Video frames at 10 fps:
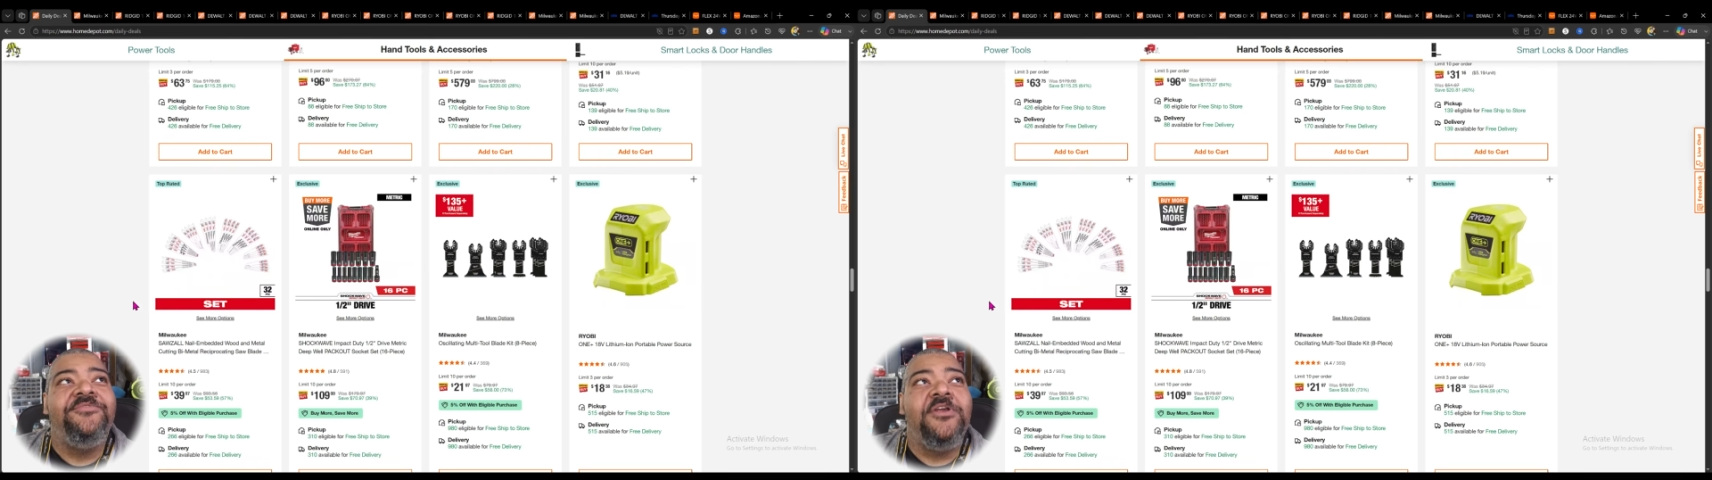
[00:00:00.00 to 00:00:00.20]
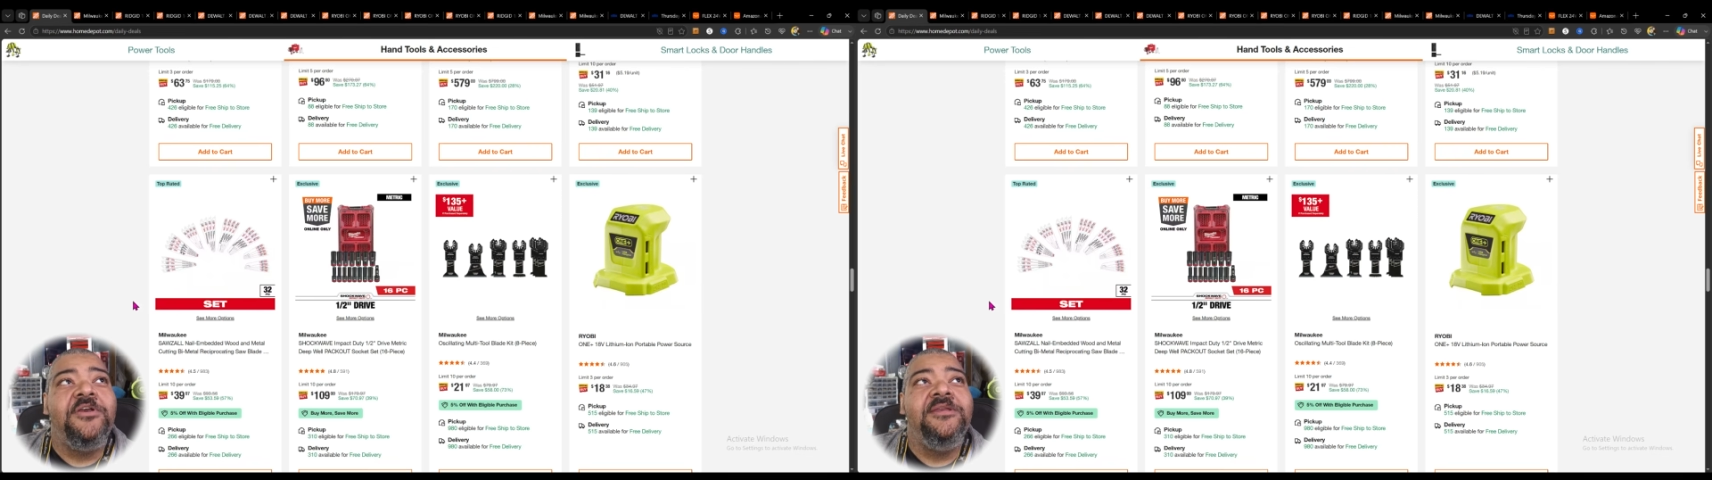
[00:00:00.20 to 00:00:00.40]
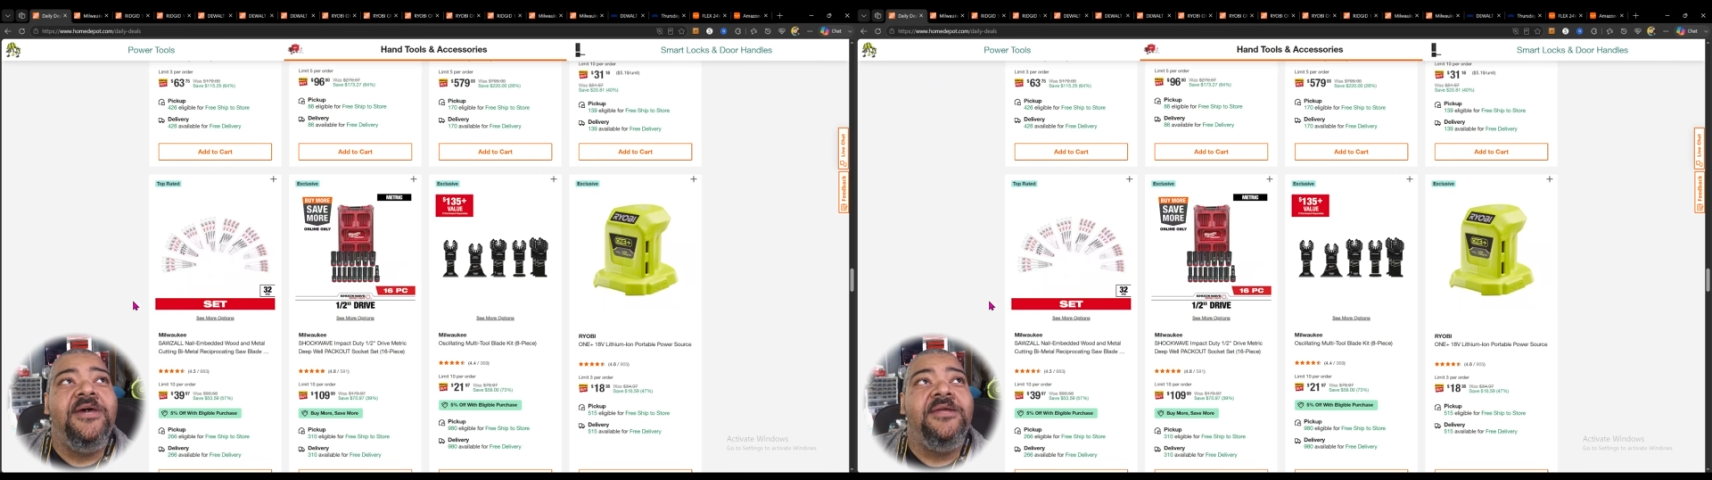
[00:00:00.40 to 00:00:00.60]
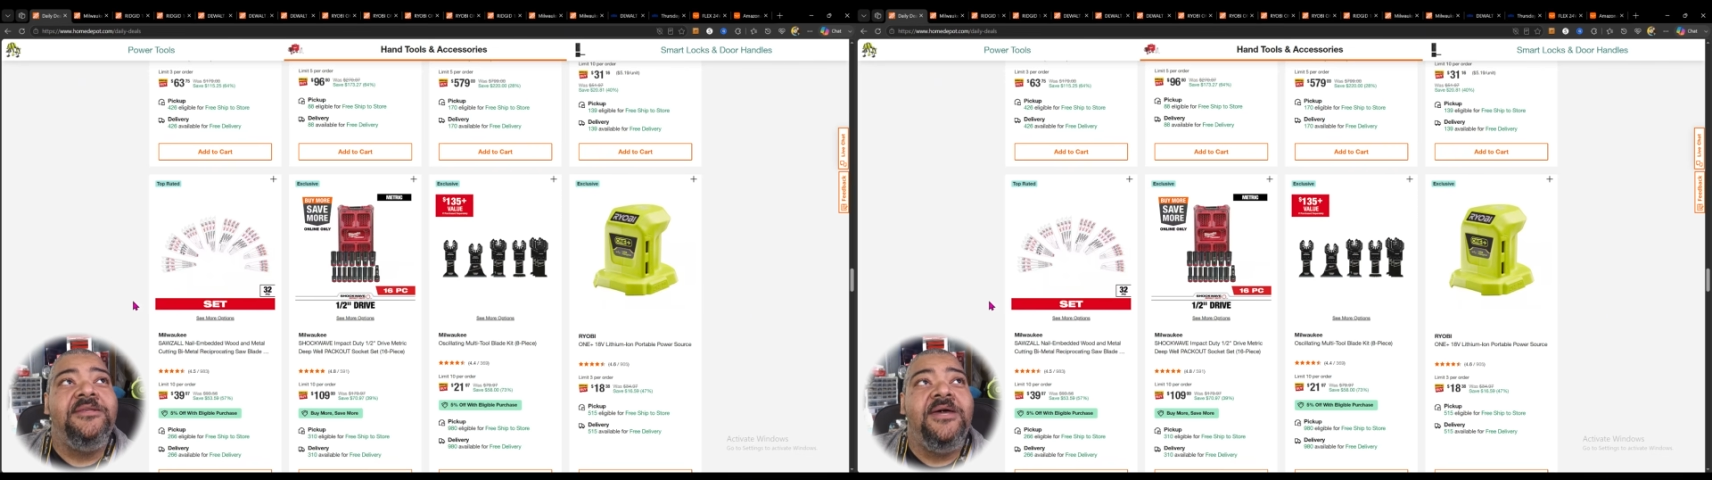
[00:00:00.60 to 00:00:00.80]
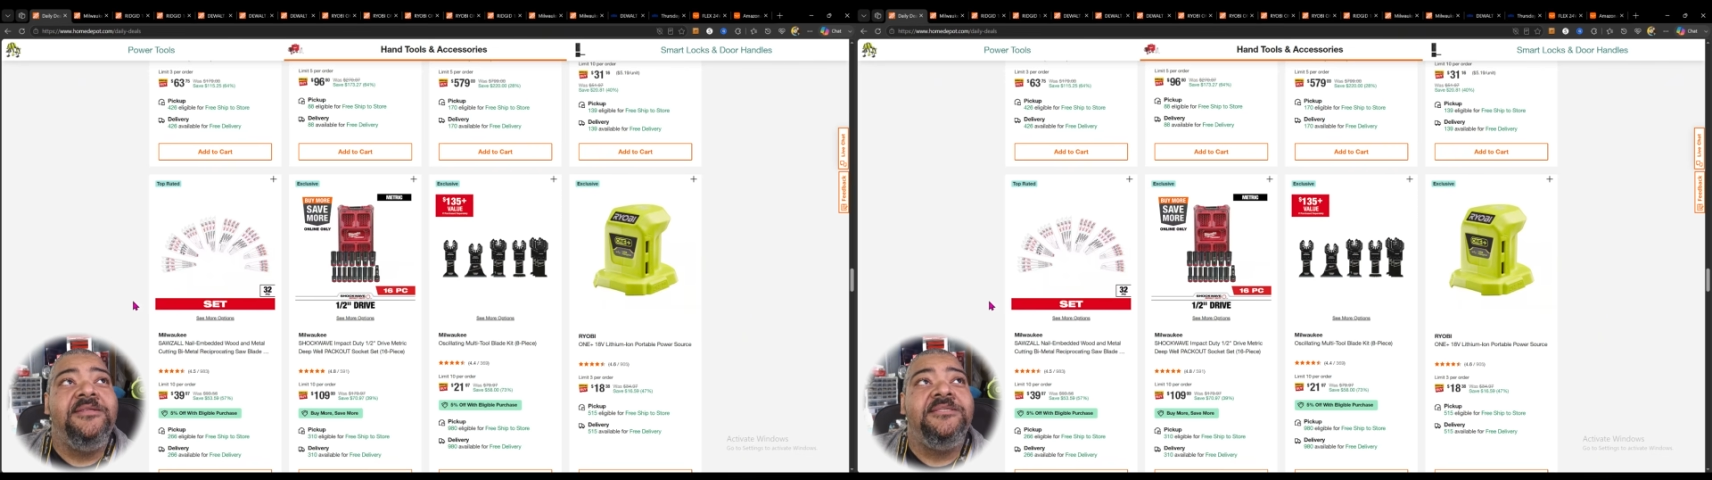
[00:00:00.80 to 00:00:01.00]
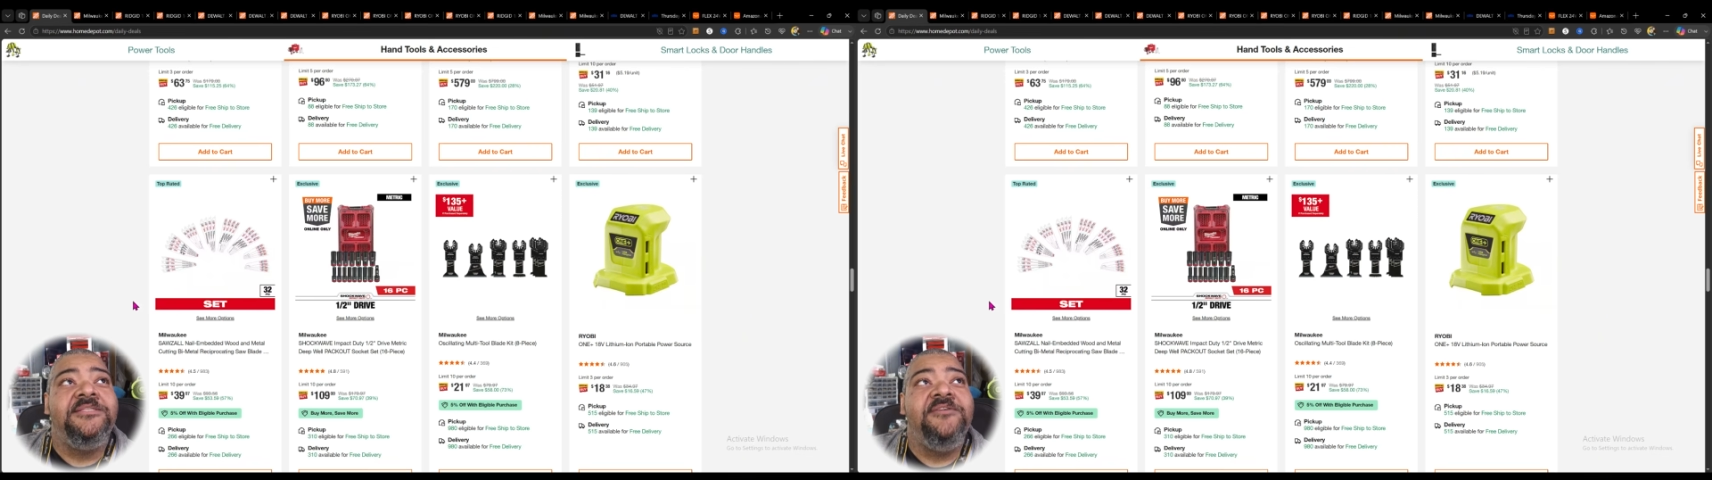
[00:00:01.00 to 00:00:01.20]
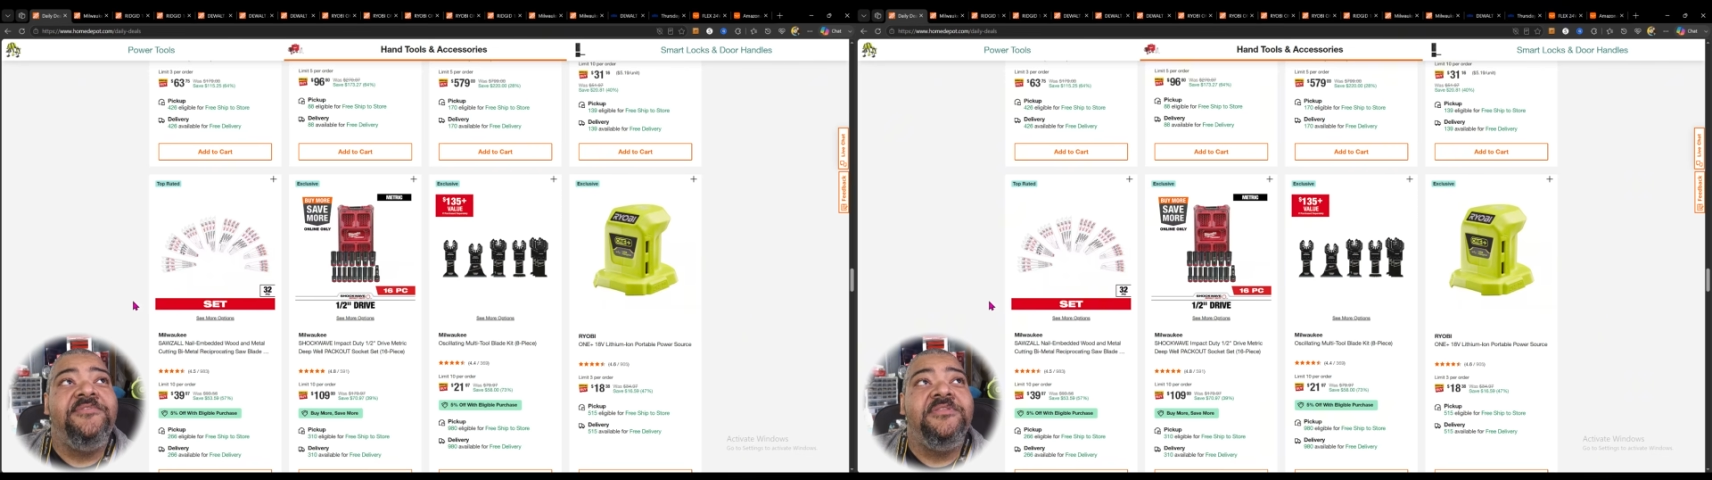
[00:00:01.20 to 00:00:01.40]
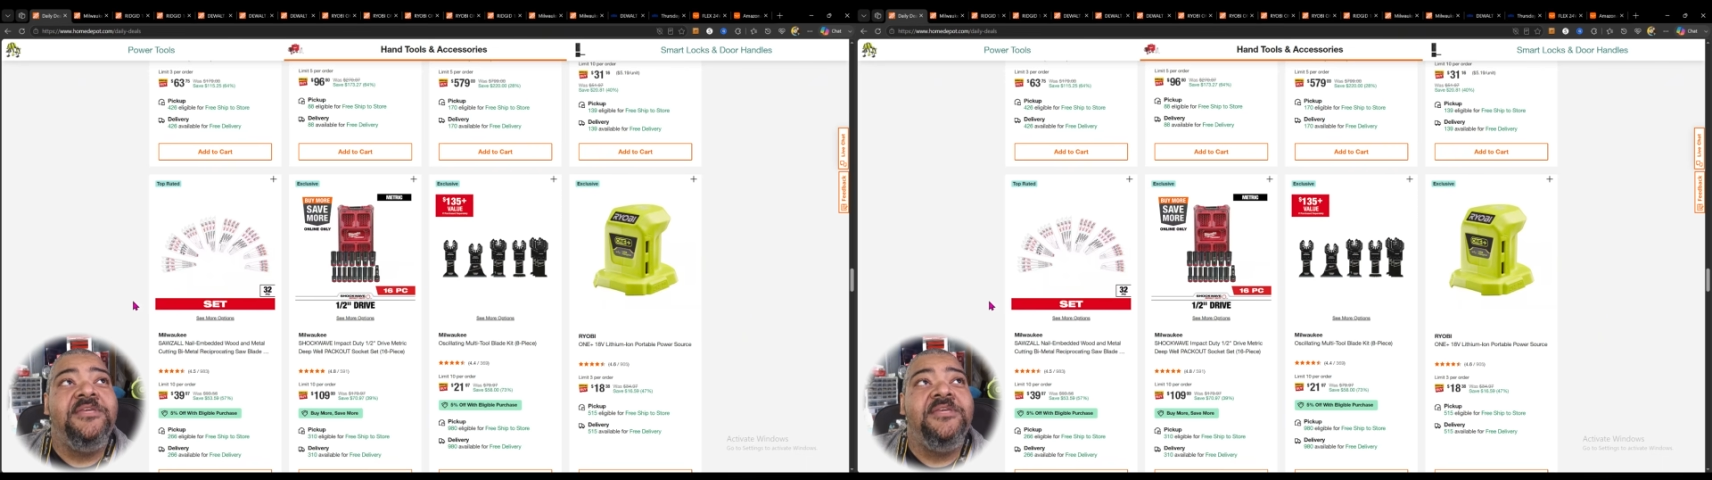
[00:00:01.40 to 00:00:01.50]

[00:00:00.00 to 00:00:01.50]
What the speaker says: $39.97.